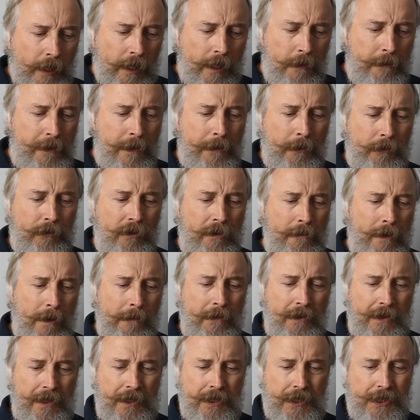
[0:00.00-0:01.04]
And people
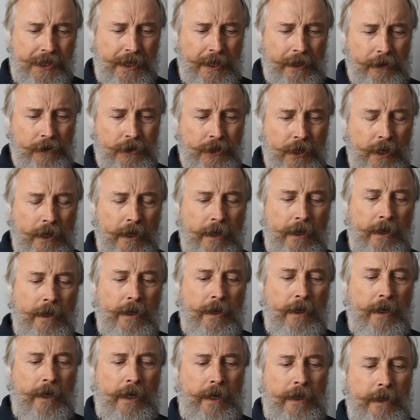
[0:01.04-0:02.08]
remember these things.
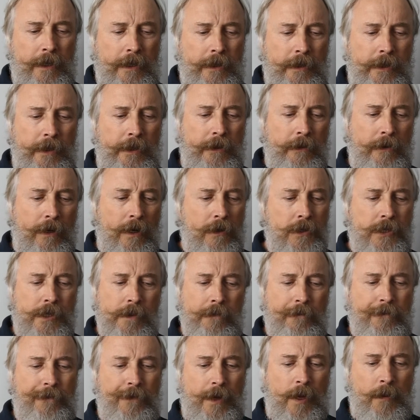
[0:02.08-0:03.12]
And here are
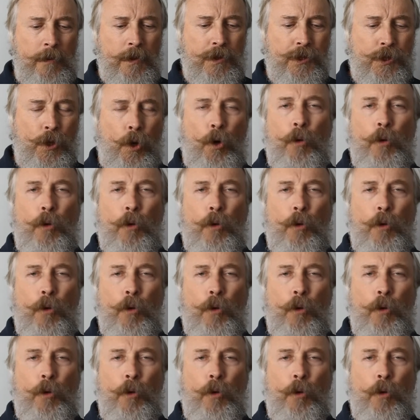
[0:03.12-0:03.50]
some famous